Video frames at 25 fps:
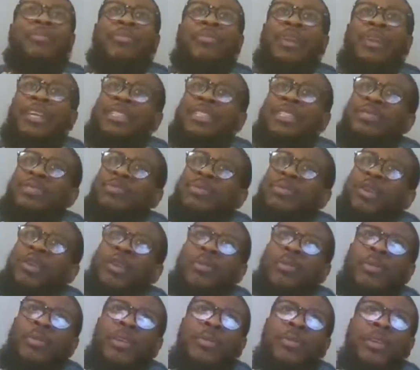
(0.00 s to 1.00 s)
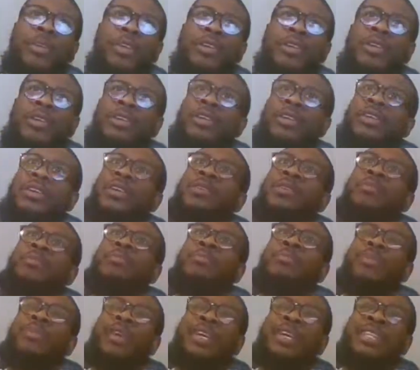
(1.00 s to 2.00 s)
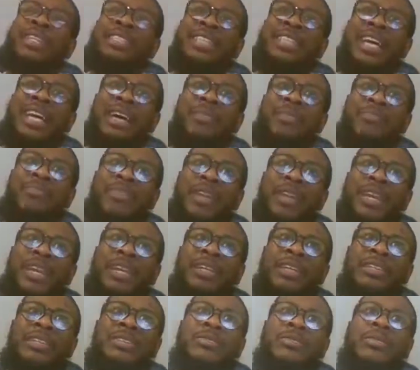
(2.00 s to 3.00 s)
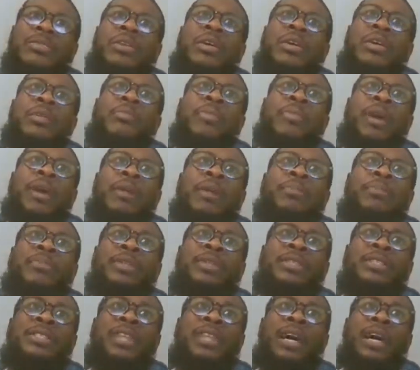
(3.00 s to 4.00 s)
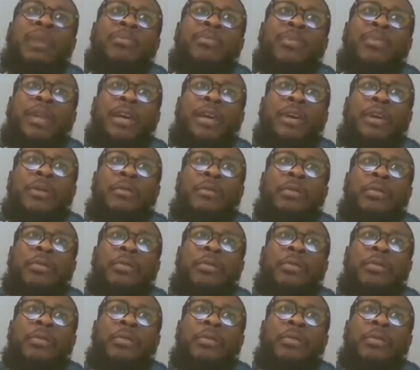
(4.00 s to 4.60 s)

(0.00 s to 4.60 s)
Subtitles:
by Jamal Murray. Big time plays by a big time player.